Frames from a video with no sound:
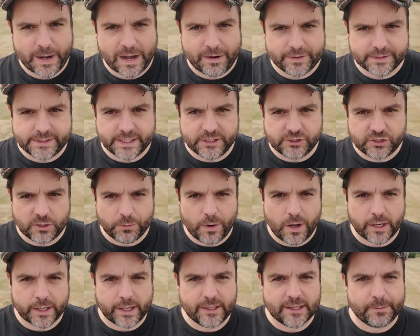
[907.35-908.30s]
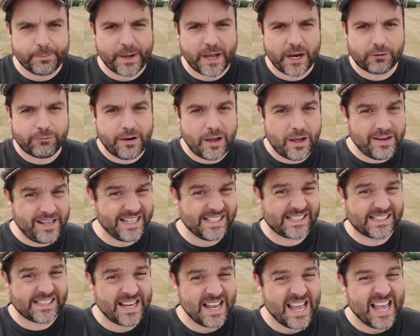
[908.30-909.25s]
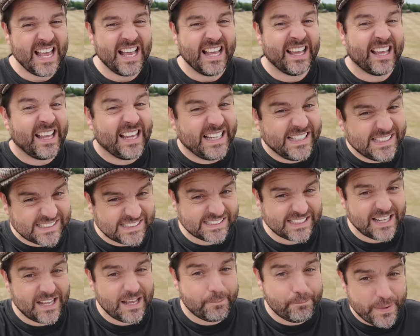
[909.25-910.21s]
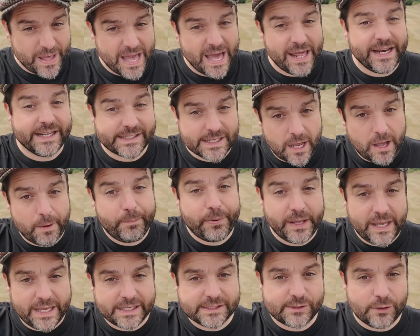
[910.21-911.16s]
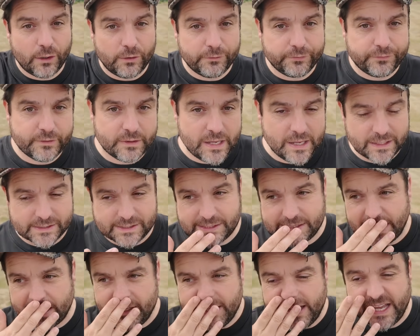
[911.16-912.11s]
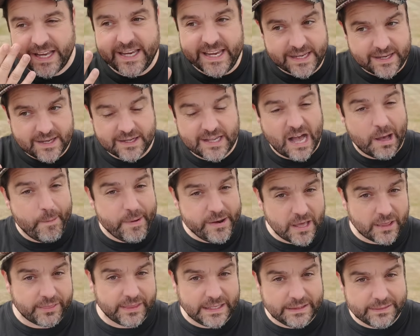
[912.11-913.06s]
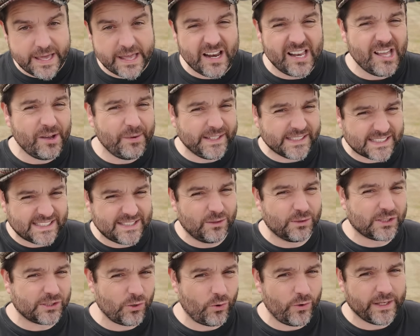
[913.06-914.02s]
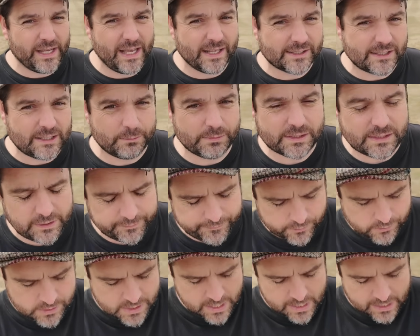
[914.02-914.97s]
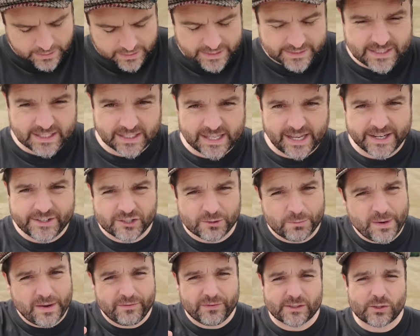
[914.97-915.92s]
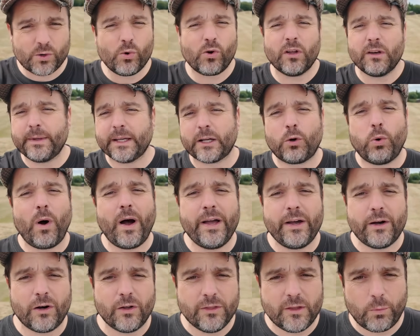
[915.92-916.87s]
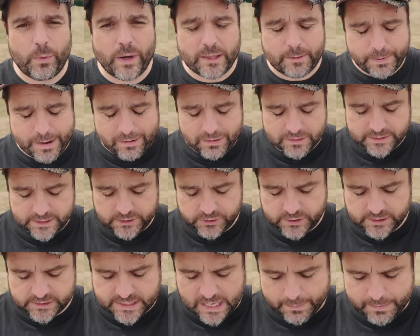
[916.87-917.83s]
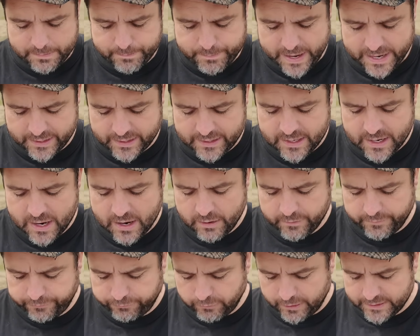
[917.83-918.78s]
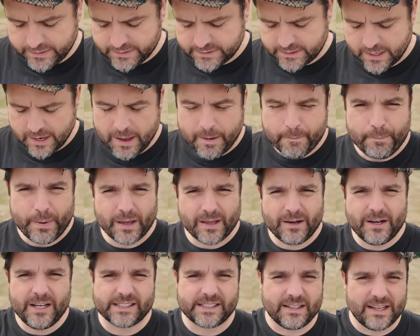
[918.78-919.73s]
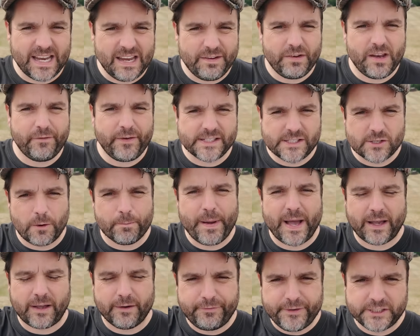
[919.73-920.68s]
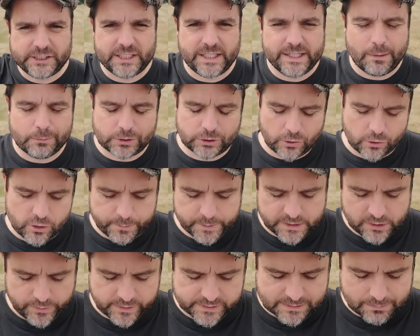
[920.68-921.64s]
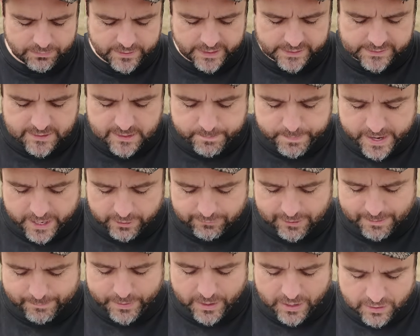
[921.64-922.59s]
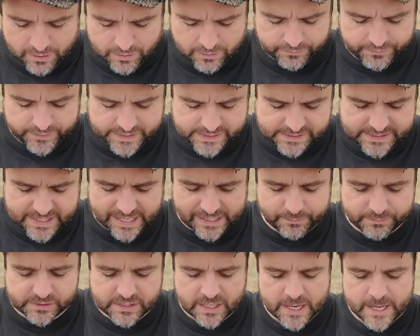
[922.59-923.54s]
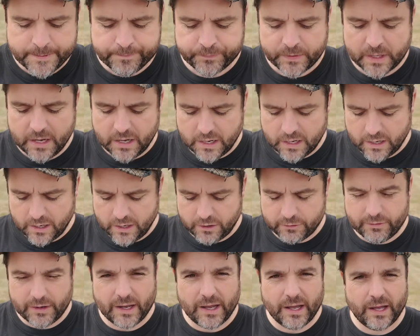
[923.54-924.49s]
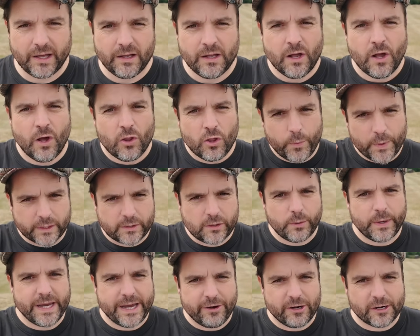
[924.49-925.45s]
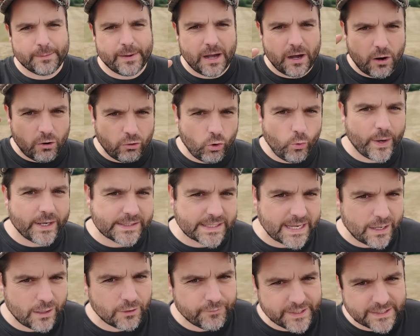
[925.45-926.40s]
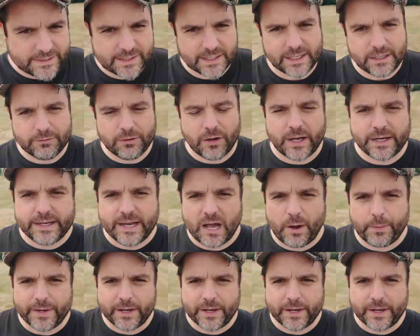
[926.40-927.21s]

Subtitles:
Paratici working in the background, his ban is up as of Sunday. He can come in, I think, then. I know he's still sorting out some civil litigation. It's all gone a bit quiet on whether Paratici's coming back front. But listen, even if he's not back officially, I'm sure he'll be doing some things in the background. But a lot of these names we're hearing about are always out of Italy right now.